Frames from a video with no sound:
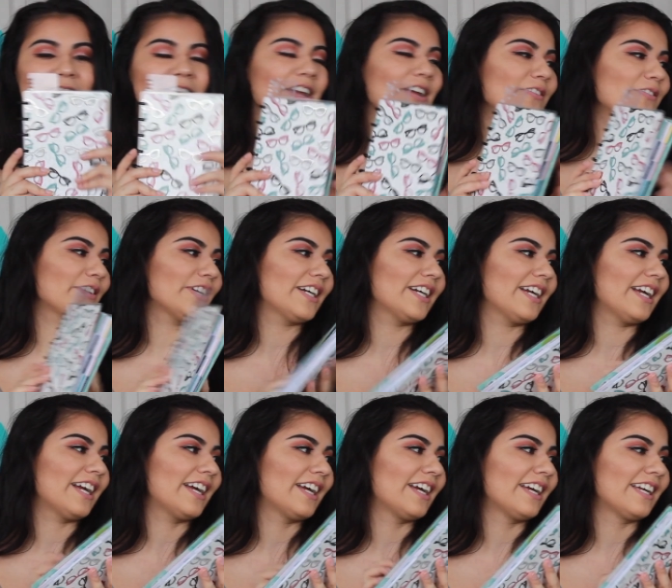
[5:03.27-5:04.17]

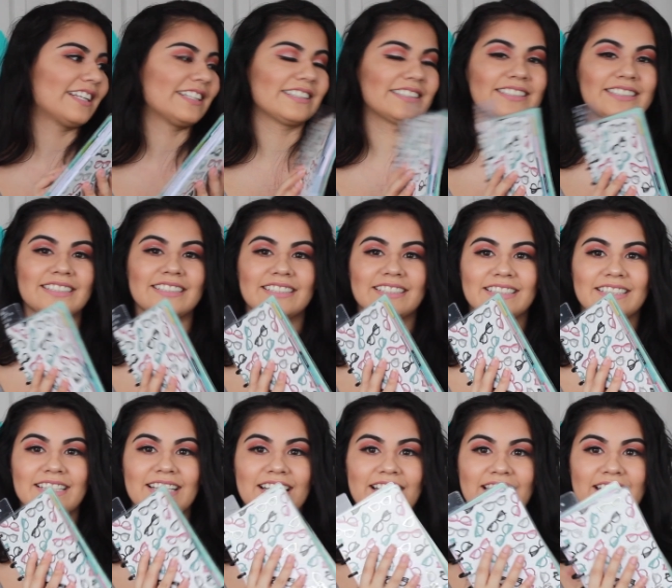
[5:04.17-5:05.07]
favorite. And
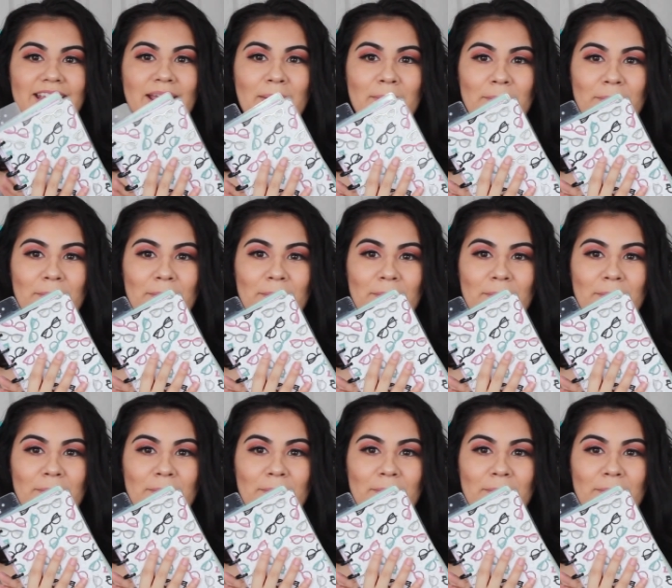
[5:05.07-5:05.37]
yeah.